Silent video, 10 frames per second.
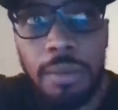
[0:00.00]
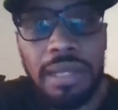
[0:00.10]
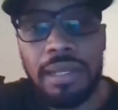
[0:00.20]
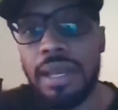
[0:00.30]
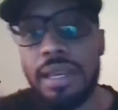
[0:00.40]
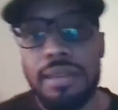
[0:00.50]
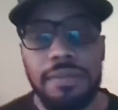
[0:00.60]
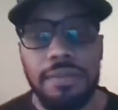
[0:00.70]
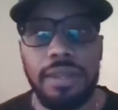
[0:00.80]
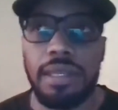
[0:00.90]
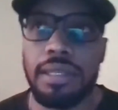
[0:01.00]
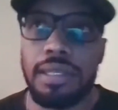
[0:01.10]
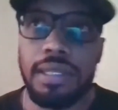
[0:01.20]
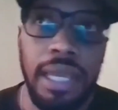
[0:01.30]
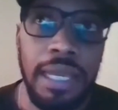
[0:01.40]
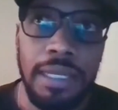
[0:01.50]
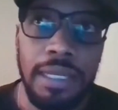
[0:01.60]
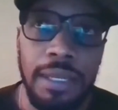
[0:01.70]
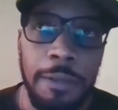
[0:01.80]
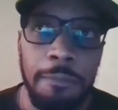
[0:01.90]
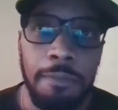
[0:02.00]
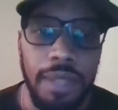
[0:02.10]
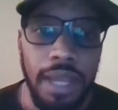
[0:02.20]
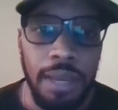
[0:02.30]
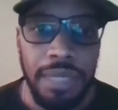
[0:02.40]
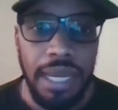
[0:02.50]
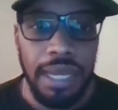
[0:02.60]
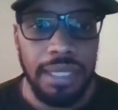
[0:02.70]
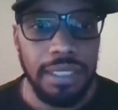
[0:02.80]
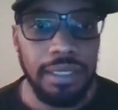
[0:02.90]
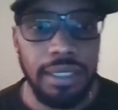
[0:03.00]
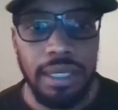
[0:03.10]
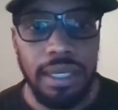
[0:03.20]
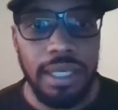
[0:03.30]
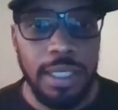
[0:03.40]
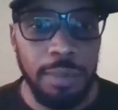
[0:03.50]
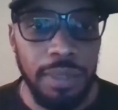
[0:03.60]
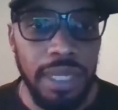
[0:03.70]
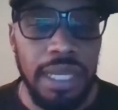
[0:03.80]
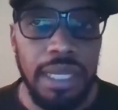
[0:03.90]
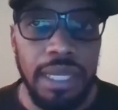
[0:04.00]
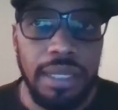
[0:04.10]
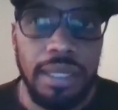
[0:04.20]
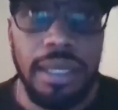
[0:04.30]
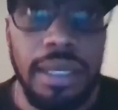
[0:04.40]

my life is that I'm constantly explaining